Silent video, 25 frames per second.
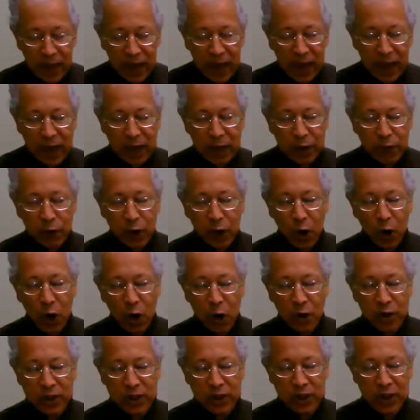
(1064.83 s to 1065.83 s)
And if
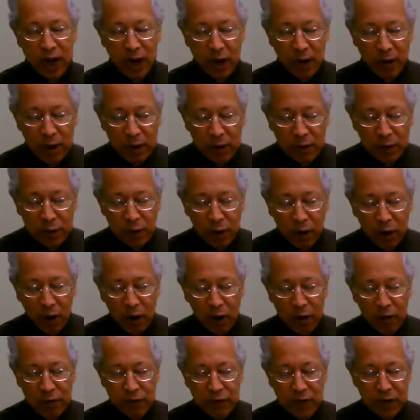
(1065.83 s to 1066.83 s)
costs are
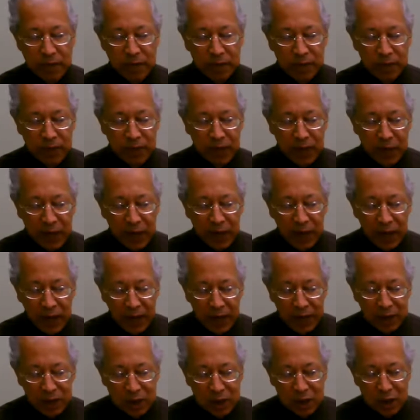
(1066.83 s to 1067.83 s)
involved,
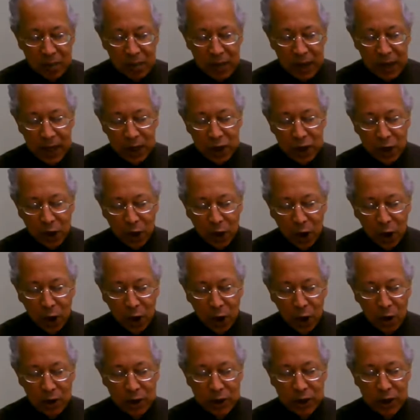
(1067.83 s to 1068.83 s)
estimate the
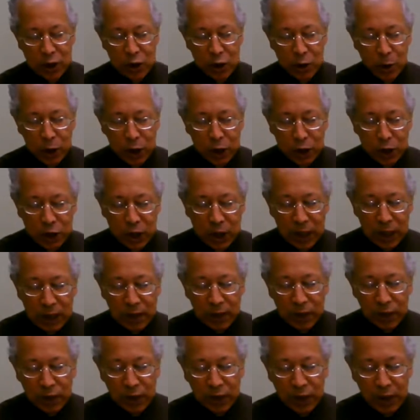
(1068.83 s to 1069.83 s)
cost to
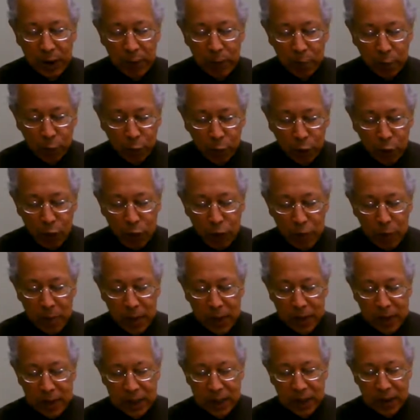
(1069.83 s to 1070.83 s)
achieve the
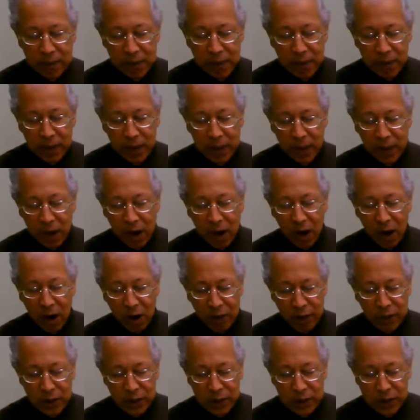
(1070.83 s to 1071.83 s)
improvement
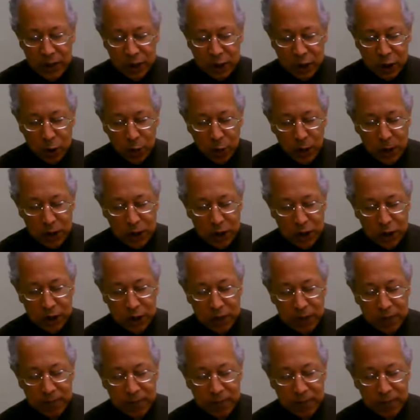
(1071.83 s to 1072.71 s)
of the situation.